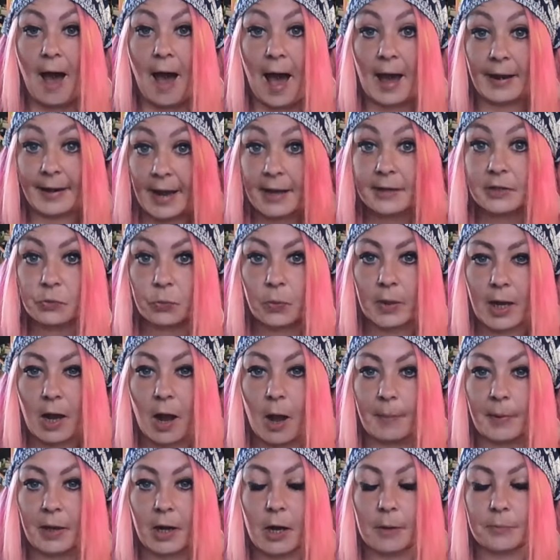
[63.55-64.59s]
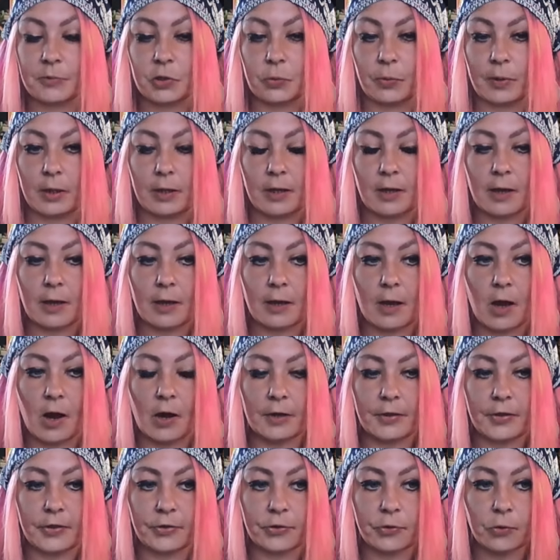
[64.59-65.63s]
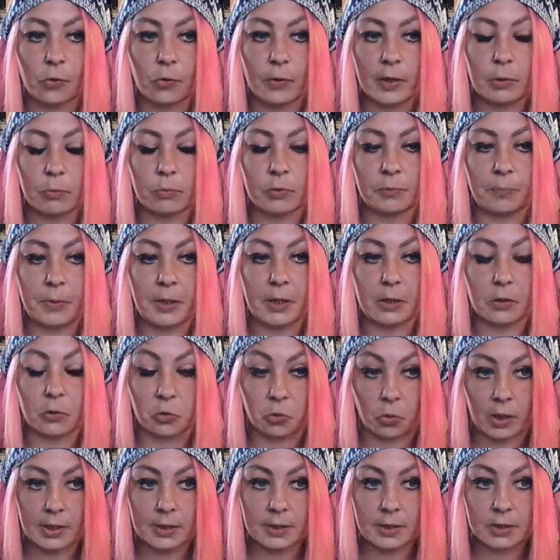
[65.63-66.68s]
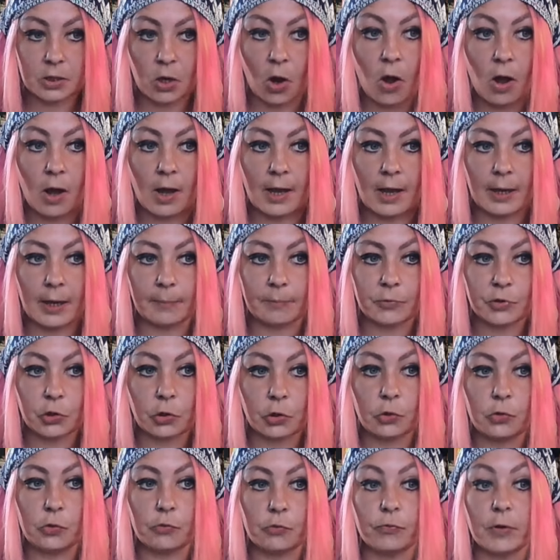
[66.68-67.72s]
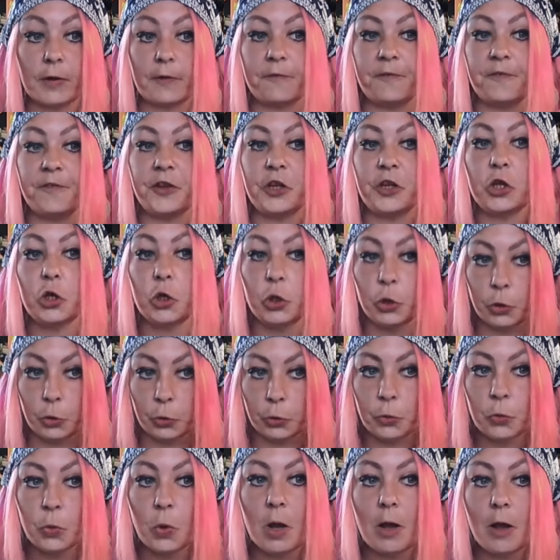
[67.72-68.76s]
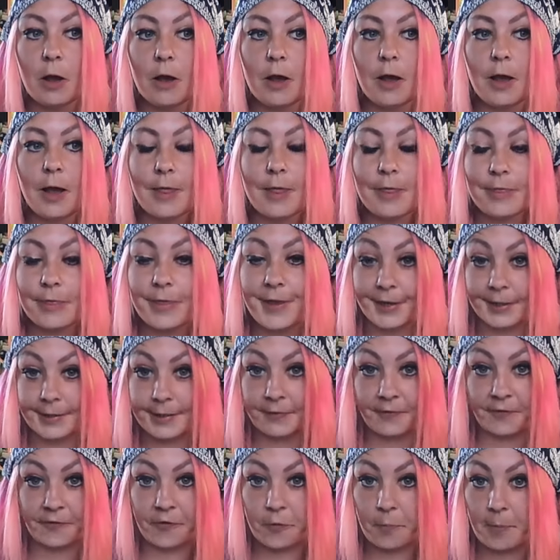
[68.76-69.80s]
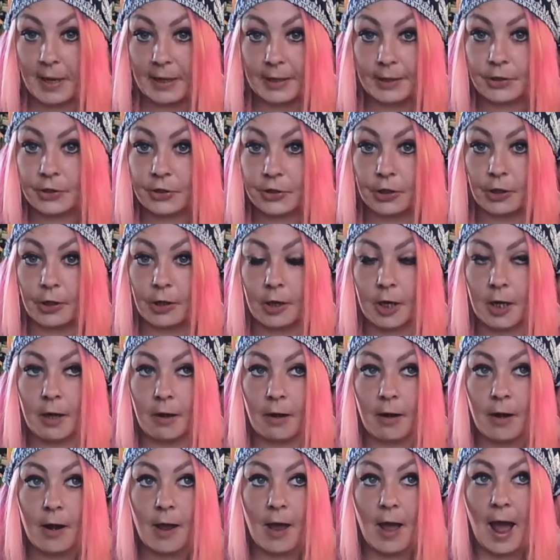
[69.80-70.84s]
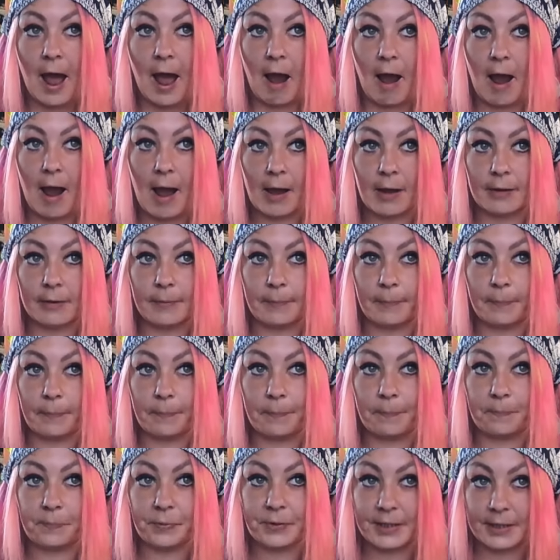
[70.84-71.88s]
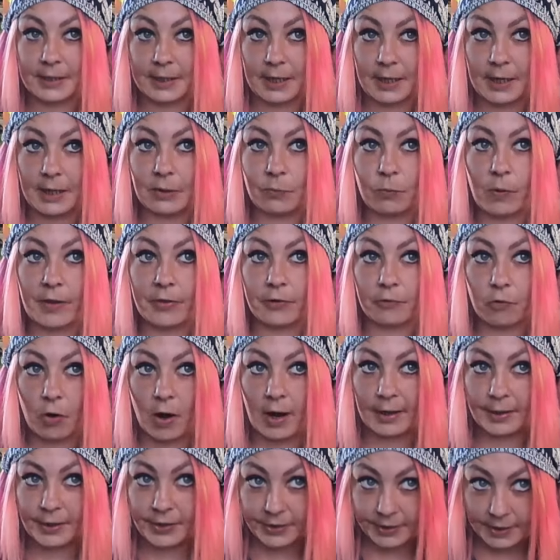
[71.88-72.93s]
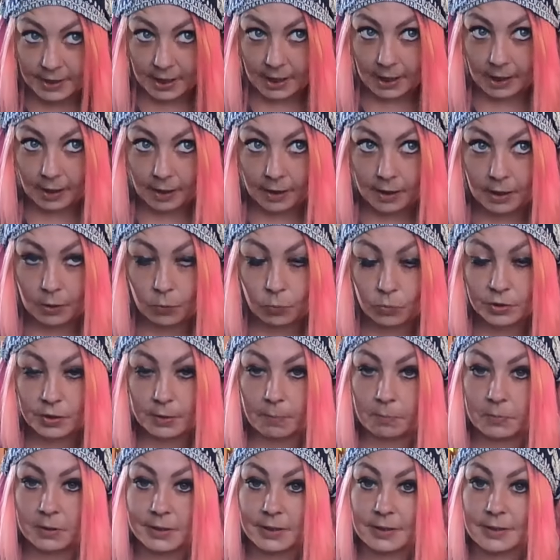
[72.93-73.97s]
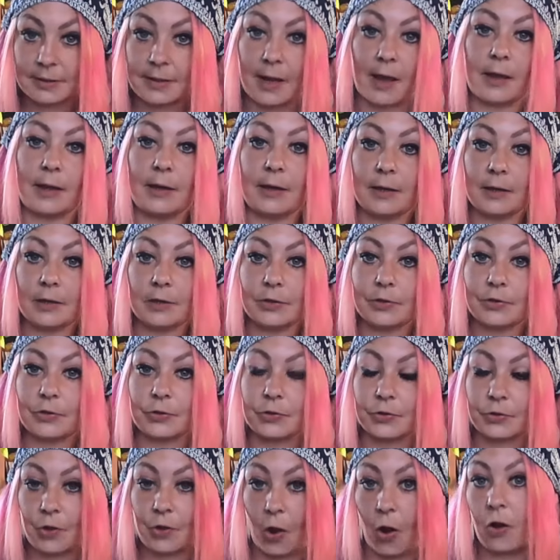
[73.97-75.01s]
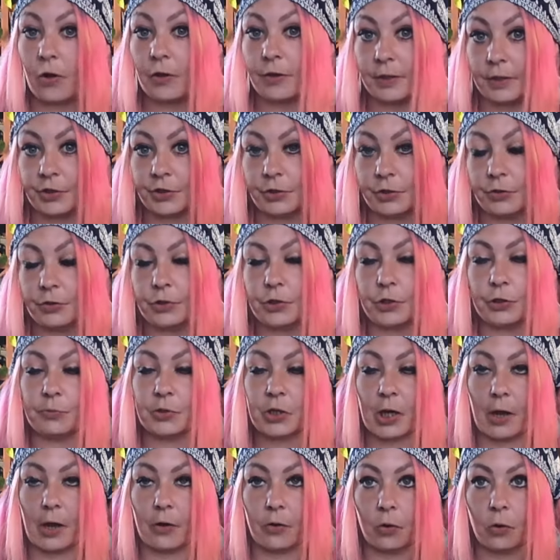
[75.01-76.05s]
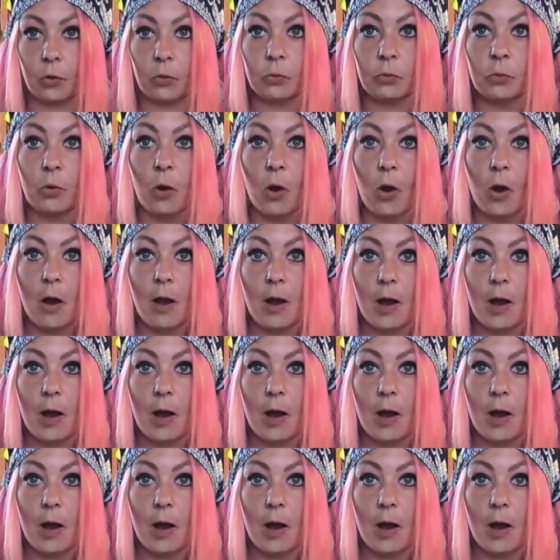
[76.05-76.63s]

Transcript: And as we're coming up to a year, I thought it would be a great time to review this information and see whether I think it was a mistake to start this YouTube channel,